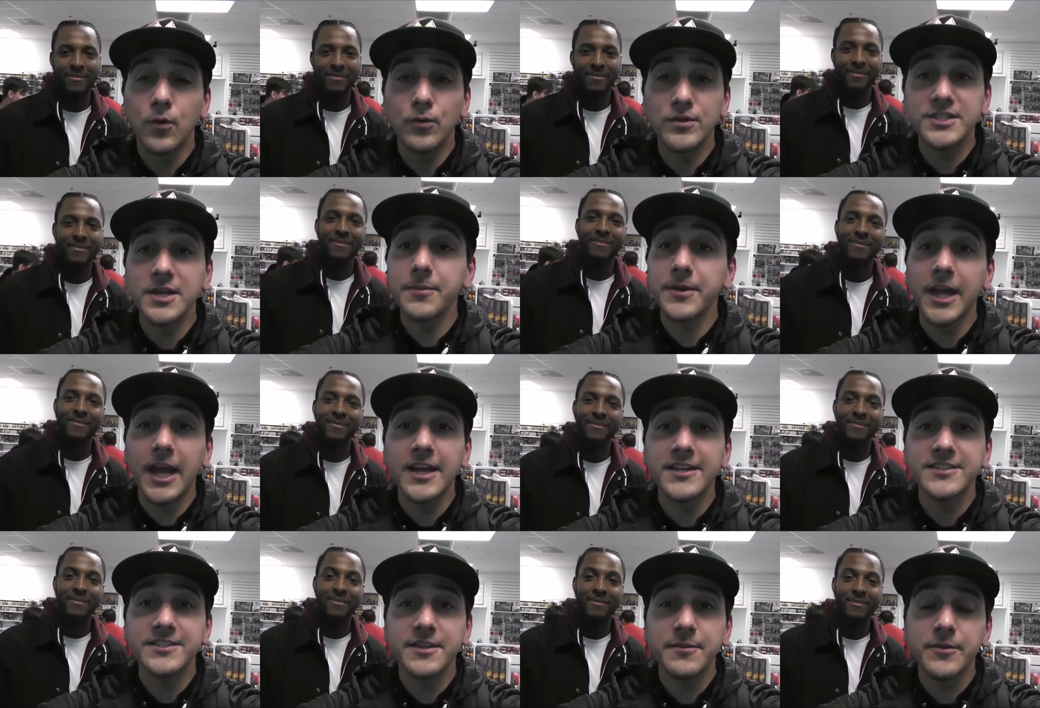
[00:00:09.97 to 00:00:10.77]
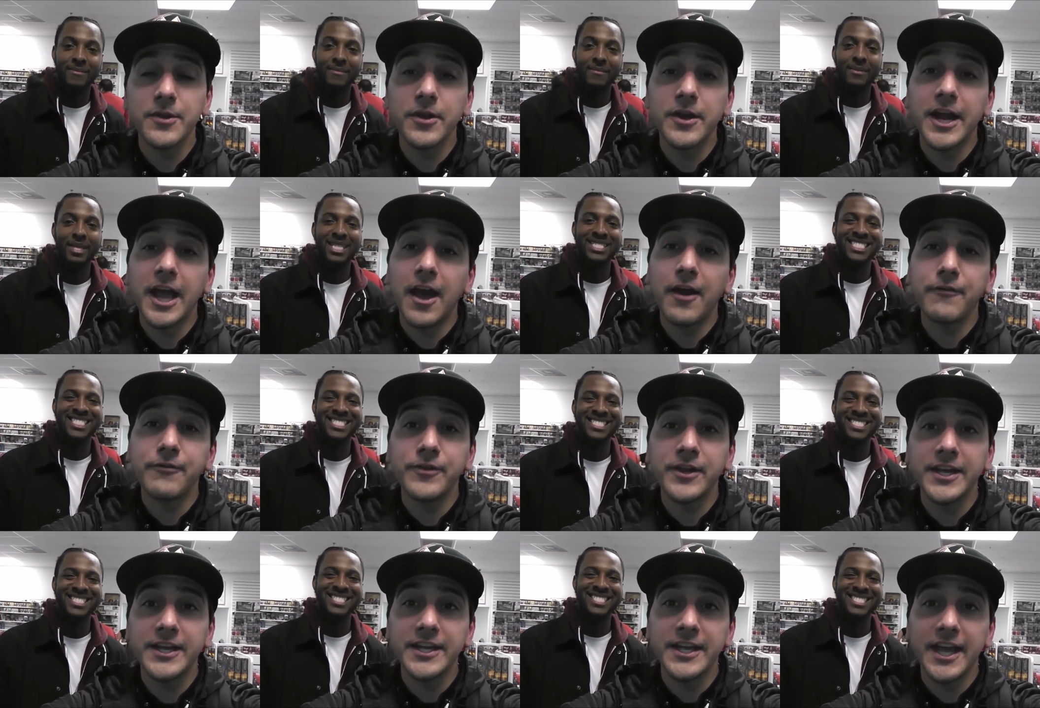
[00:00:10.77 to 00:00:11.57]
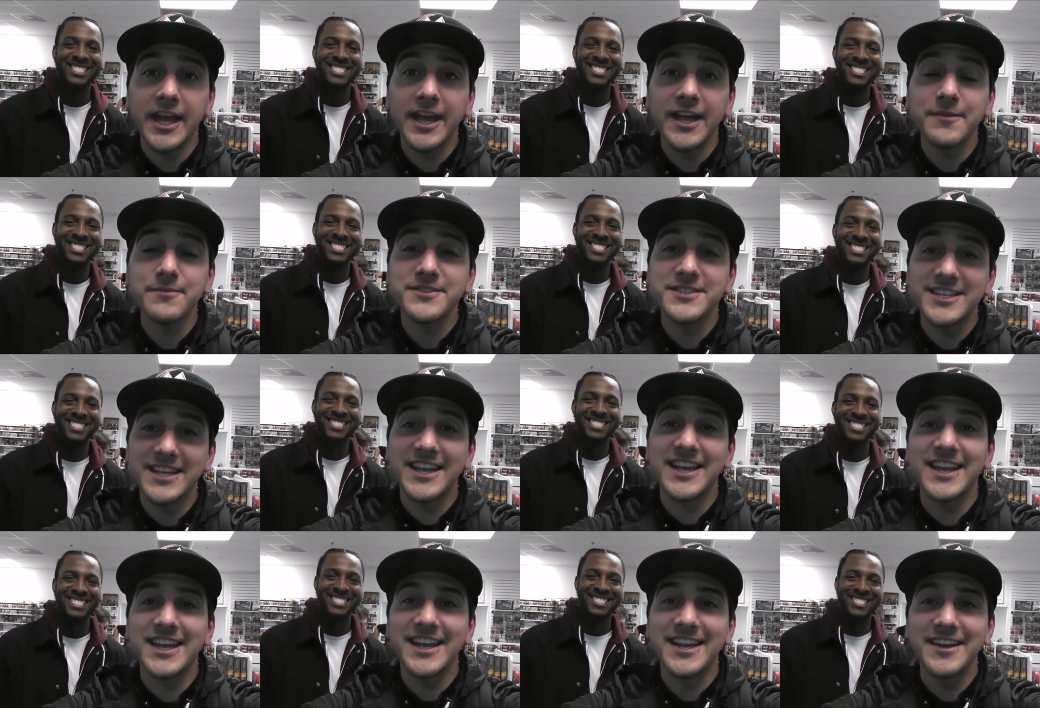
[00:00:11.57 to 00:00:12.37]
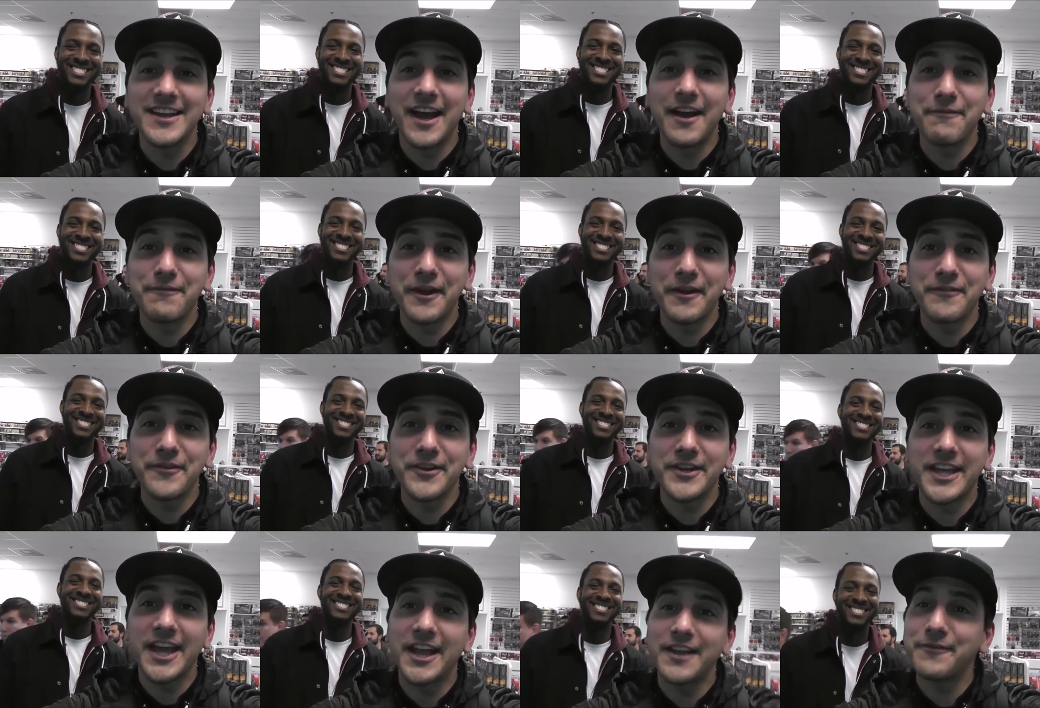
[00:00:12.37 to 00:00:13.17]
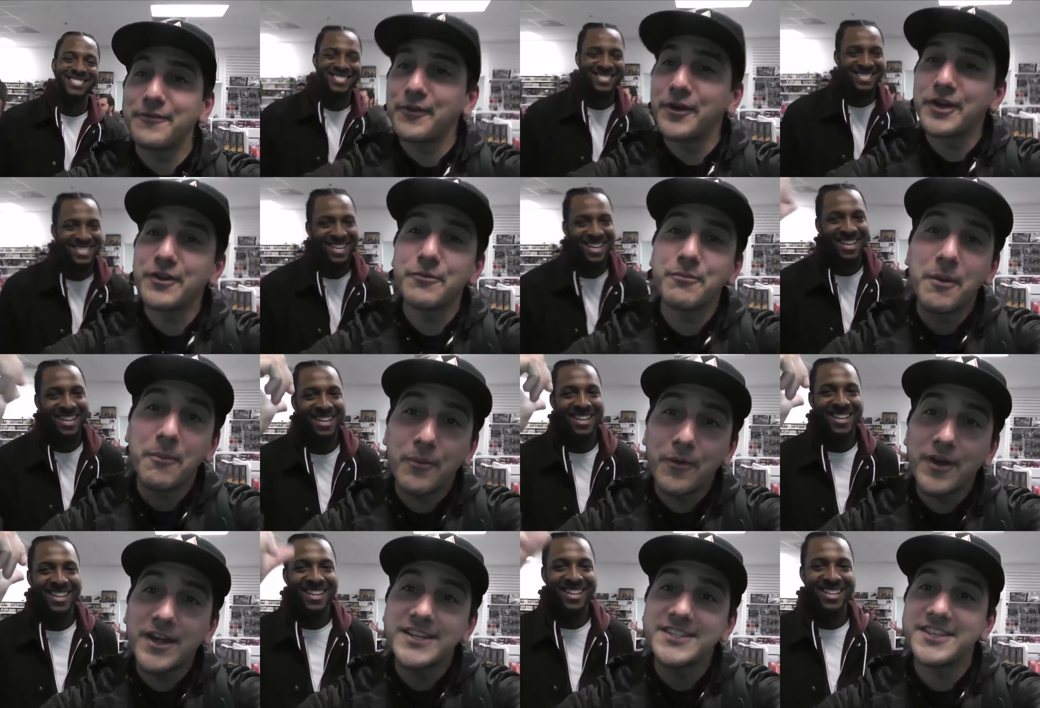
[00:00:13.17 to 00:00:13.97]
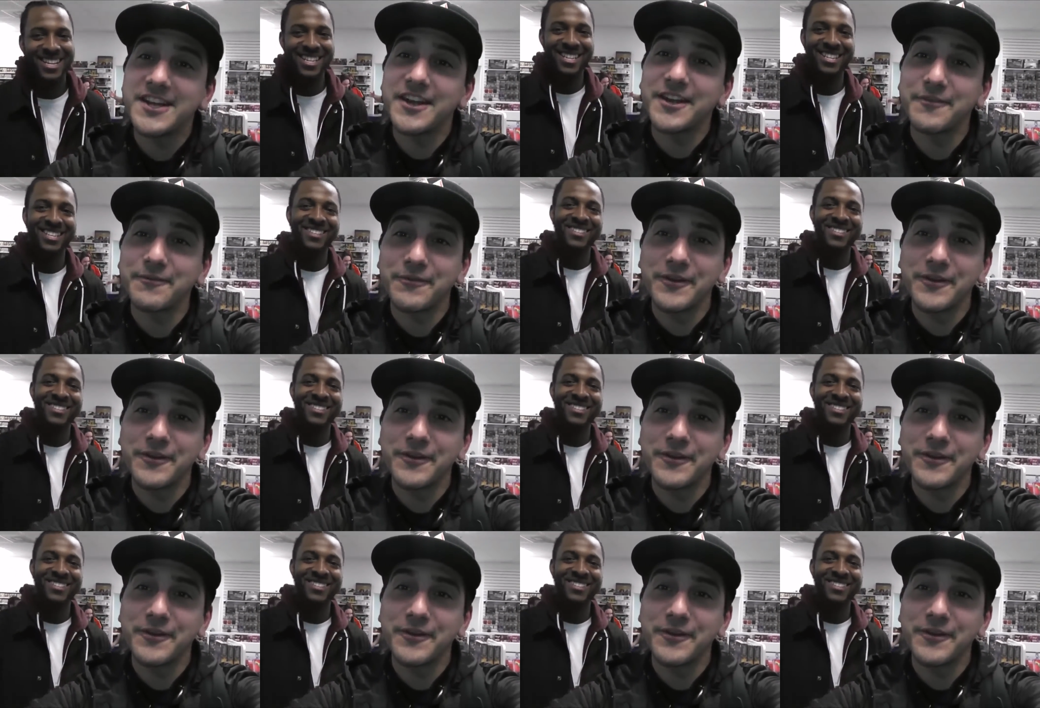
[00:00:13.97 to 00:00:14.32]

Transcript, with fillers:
Speaker 1: What's up, you guys? Slim here at Outflank Games in uh, Fairfield, California with my boy Derek